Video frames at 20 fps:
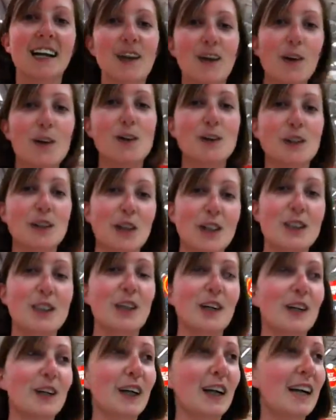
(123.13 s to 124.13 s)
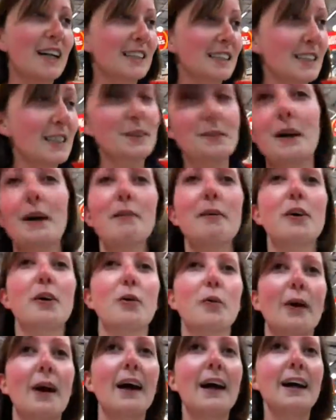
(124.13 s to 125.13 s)
lost her sunglasses while we were
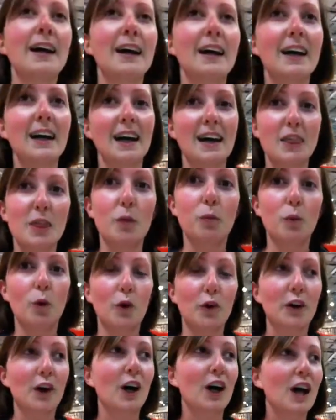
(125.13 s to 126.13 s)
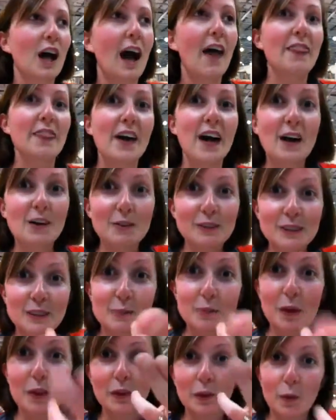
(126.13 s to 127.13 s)
away in the water, and that was
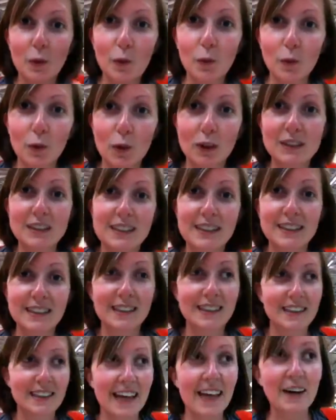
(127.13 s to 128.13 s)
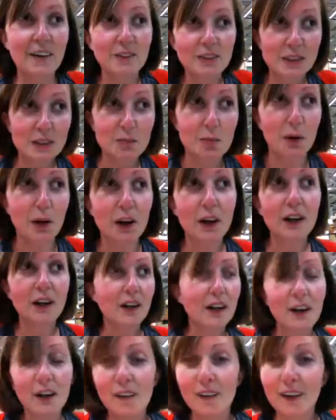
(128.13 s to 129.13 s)
what the whole thing was about.
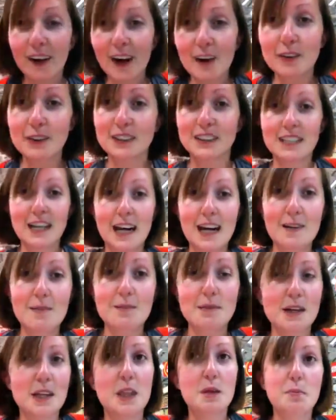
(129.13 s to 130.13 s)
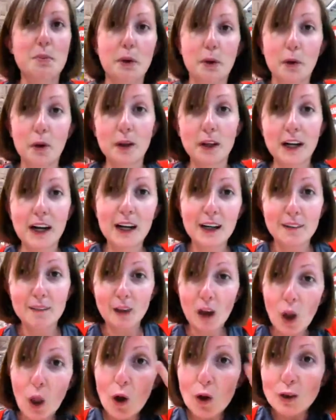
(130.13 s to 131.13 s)
When I was in the pool and I
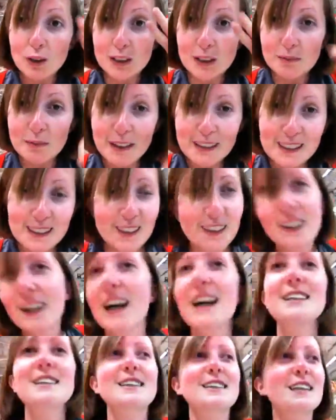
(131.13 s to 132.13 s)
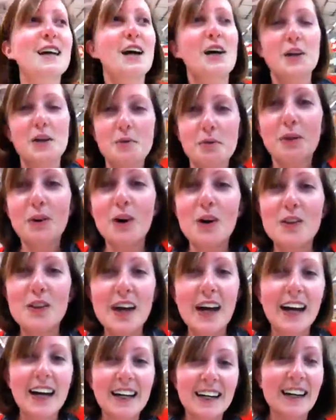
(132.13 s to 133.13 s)
lost my sunglasses, you were all
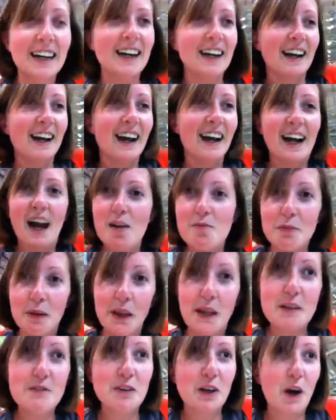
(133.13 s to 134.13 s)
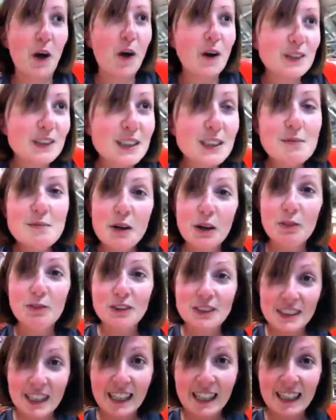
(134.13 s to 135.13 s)
thinking, can't believe you lost them, you're
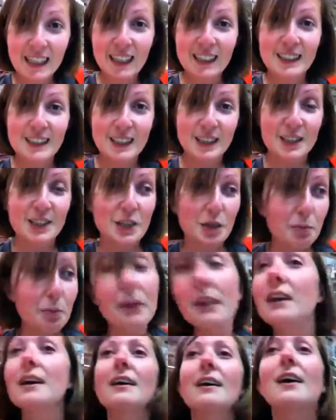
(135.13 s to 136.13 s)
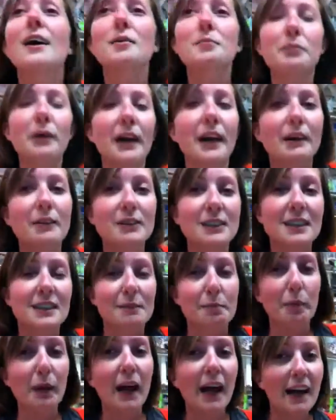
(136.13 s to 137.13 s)
ridiculous, you're stupid. But it was
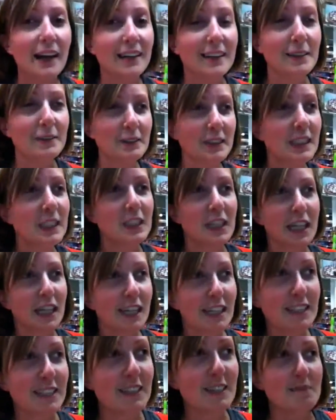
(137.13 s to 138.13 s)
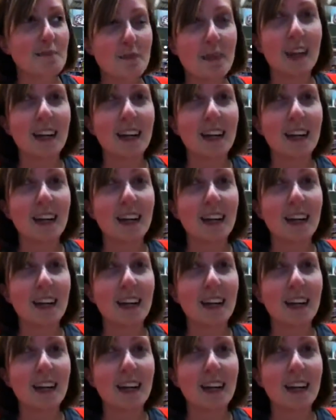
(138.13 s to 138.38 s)
planned, it was staged.